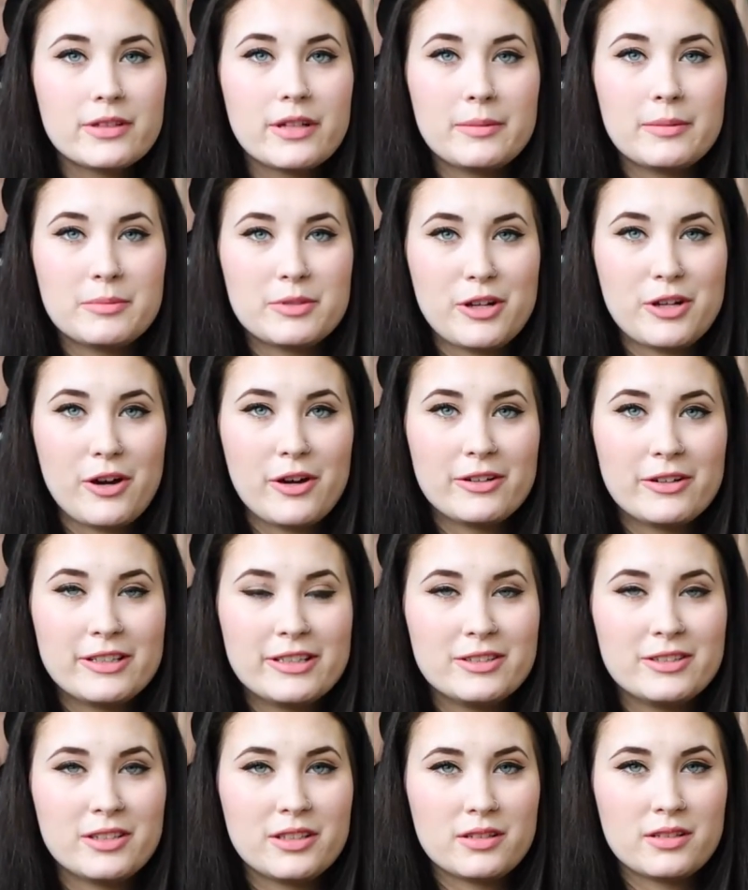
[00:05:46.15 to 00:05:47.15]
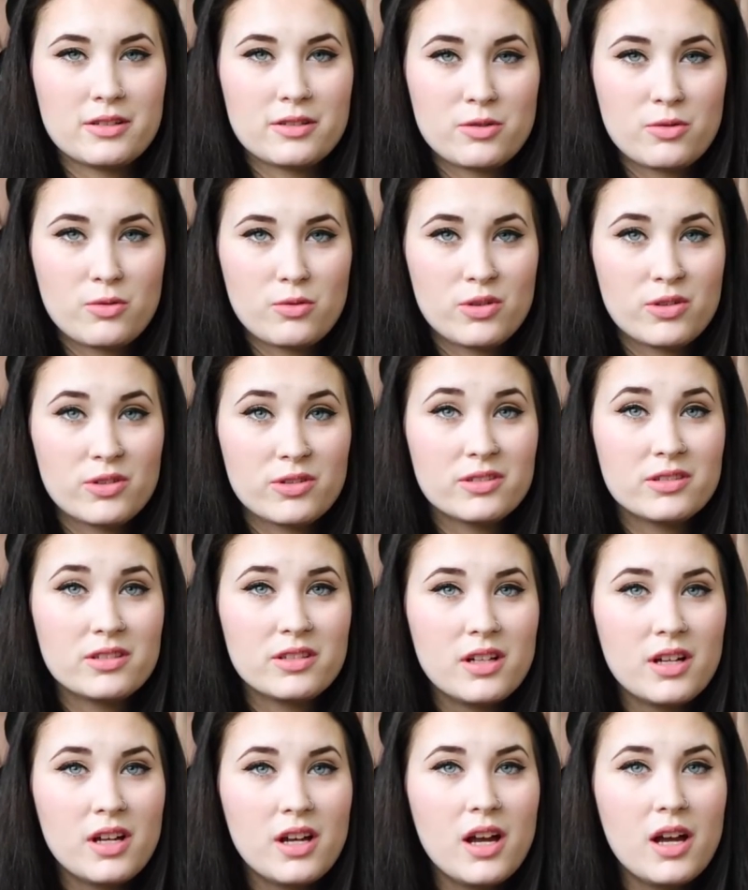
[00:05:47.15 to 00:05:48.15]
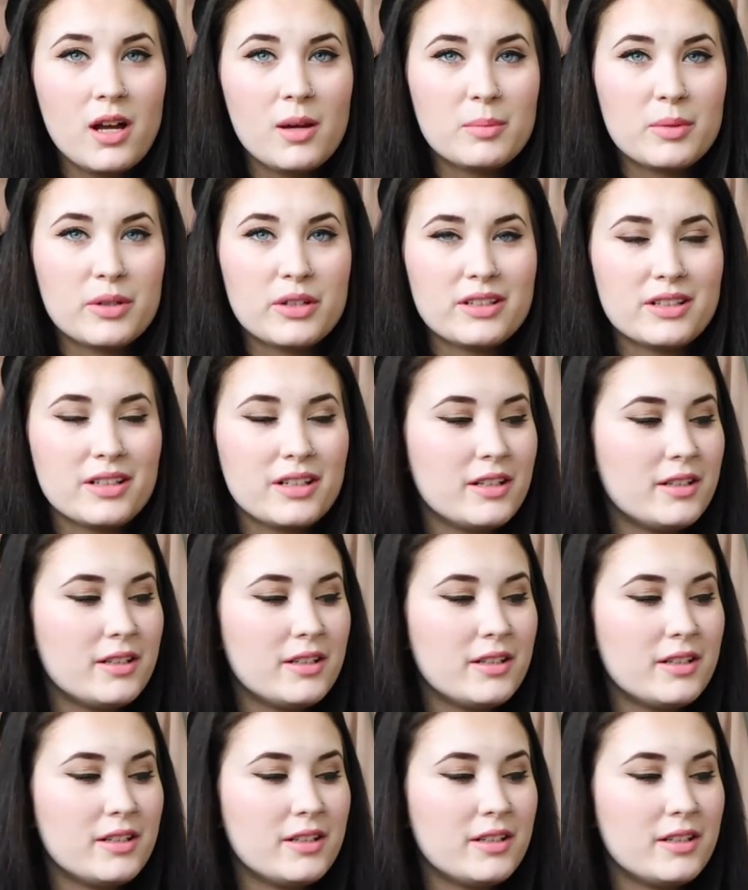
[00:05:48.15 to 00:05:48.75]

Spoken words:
I'm sorry, not the squirrel, but